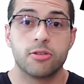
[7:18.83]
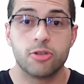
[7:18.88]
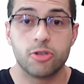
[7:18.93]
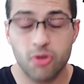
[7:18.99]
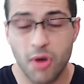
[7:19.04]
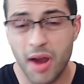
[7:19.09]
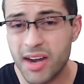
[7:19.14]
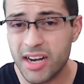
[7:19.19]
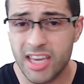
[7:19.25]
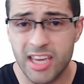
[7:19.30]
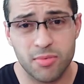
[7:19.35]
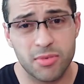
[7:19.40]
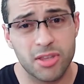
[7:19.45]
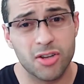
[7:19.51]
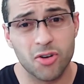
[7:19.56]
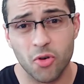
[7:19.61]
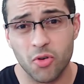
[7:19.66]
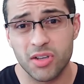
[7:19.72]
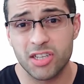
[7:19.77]
Try to keep the
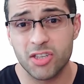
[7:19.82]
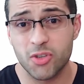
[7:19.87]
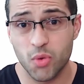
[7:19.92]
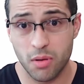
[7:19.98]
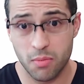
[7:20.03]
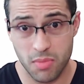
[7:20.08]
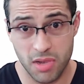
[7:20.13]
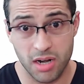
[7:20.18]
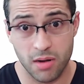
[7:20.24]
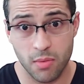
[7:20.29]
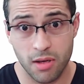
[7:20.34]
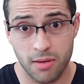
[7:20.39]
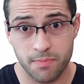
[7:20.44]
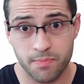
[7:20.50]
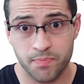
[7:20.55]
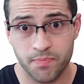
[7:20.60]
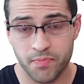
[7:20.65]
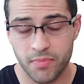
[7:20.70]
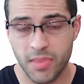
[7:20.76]
noise to a minimum.
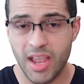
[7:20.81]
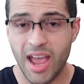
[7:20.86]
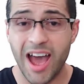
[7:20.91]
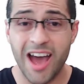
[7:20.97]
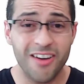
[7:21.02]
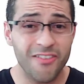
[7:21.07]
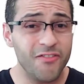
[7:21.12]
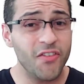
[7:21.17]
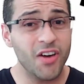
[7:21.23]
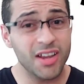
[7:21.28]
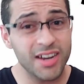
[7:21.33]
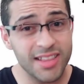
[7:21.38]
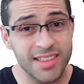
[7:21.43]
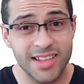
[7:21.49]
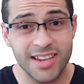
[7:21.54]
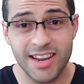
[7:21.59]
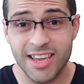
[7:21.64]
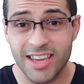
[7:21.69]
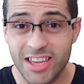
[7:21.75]
Have fun in the
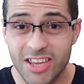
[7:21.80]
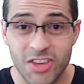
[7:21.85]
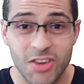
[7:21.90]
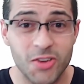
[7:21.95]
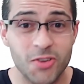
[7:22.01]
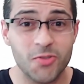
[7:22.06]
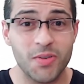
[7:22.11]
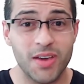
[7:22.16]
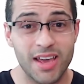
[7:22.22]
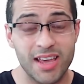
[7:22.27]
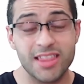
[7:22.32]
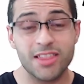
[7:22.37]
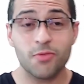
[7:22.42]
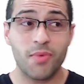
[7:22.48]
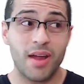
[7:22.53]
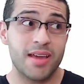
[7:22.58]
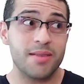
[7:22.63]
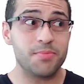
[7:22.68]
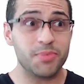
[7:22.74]
NICU in the
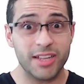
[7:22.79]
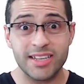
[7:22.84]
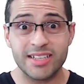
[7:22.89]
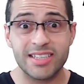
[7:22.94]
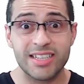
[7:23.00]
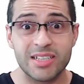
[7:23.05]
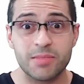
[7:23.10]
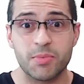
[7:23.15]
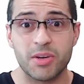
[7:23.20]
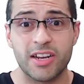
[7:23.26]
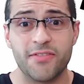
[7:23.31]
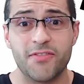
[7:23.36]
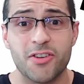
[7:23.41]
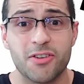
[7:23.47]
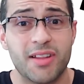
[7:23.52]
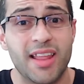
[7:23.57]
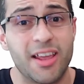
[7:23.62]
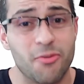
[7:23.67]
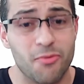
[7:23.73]
right places, but if
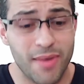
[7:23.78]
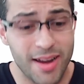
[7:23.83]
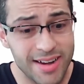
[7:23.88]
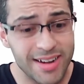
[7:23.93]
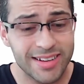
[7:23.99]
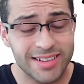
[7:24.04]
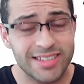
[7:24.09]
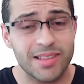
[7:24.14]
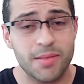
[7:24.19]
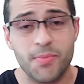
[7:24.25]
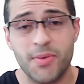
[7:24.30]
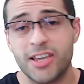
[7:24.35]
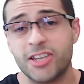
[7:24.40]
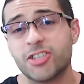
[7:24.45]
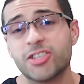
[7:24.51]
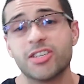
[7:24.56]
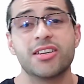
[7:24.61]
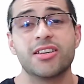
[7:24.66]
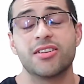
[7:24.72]
you're like right next to the
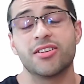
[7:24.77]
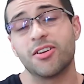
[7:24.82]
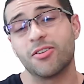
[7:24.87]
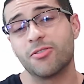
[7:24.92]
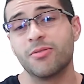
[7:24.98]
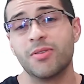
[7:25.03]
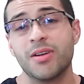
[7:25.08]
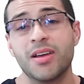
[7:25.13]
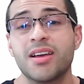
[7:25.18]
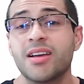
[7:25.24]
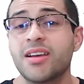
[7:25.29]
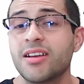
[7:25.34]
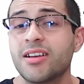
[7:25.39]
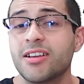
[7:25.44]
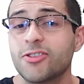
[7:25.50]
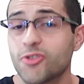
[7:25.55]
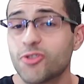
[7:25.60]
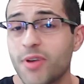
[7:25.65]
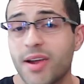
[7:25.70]
patient, you know,
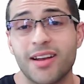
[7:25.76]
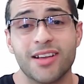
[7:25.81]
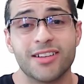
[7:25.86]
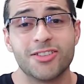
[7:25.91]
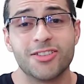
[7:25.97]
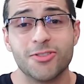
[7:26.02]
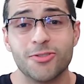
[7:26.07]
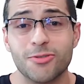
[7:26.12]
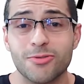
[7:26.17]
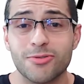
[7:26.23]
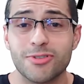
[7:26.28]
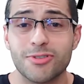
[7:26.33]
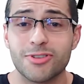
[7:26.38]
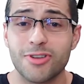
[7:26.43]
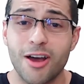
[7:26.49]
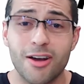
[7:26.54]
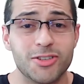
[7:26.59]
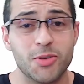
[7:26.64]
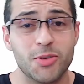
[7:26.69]
try not to
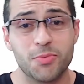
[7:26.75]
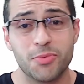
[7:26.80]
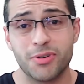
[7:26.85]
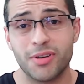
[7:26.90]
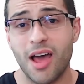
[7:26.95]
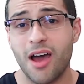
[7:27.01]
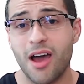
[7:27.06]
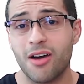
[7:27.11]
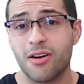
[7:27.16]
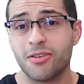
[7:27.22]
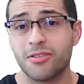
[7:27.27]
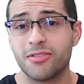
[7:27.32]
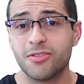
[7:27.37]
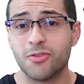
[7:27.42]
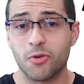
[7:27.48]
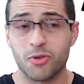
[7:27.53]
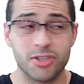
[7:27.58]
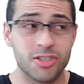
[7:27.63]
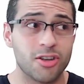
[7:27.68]
talk super loud
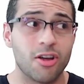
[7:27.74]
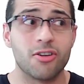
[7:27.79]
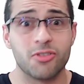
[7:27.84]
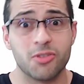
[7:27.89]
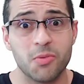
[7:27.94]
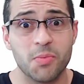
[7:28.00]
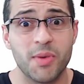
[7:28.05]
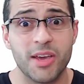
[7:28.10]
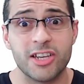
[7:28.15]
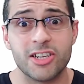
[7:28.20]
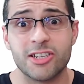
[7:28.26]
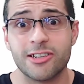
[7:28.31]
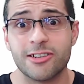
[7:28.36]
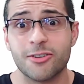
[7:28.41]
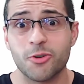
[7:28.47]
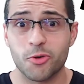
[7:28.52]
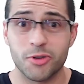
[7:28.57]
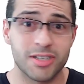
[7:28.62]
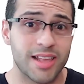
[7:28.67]
or startle the patient
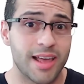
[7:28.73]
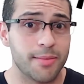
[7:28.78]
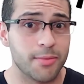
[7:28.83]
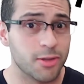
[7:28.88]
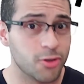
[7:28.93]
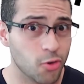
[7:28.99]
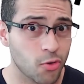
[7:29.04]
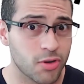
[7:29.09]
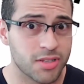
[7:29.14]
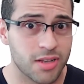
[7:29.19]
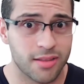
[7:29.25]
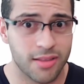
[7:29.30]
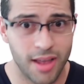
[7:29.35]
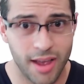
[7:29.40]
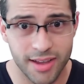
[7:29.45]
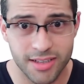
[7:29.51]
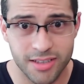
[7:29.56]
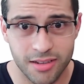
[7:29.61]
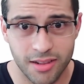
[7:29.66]
or slam the doors on the
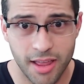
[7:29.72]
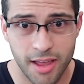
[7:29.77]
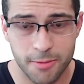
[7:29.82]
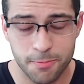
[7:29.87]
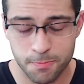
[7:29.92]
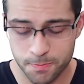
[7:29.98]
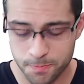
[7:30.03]
isolette.